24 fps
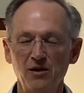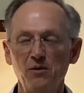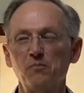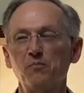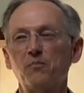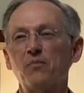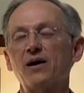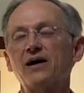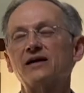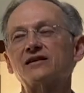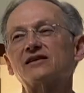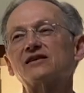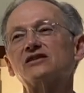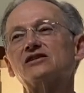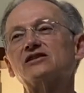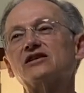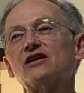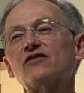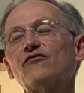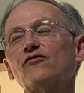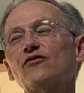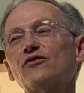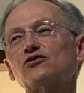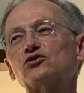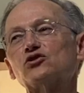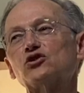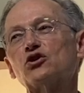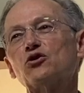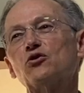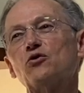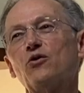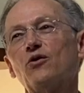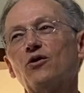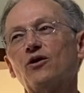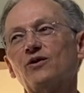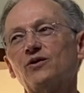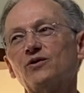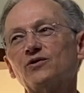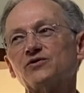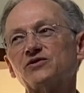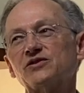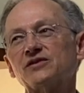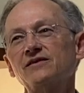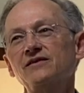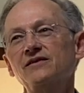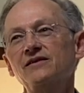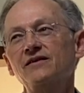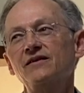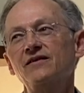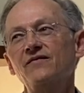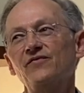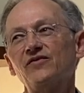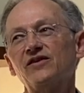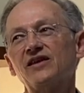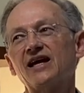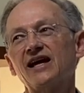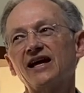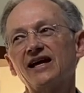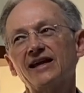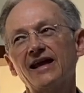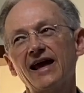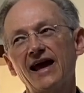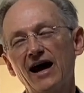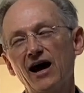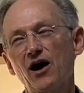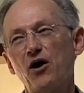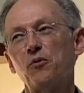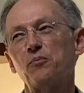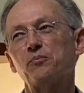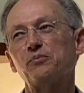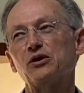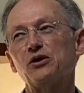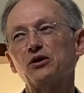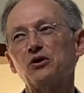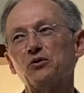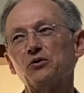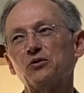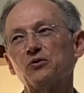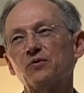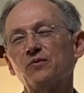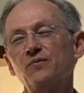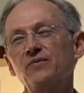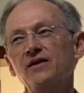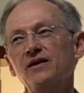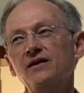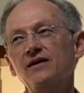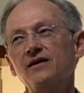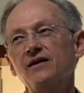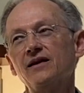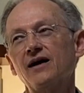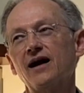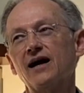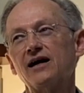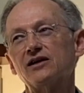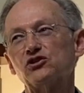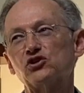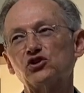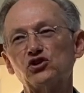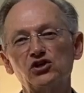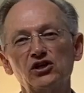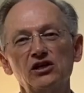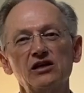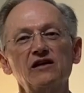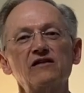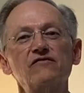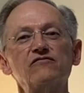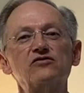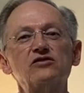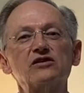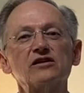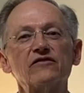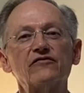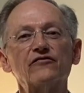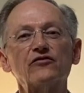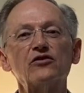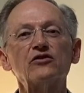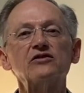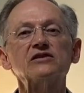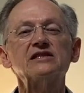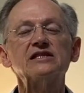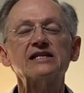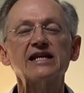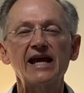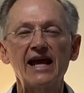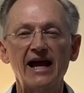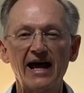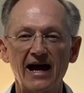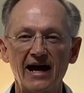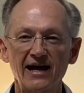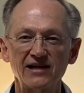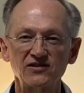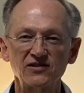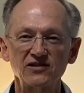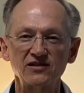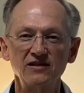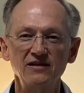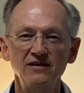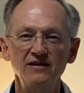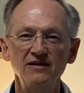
But different tools can help you achieve different tasks.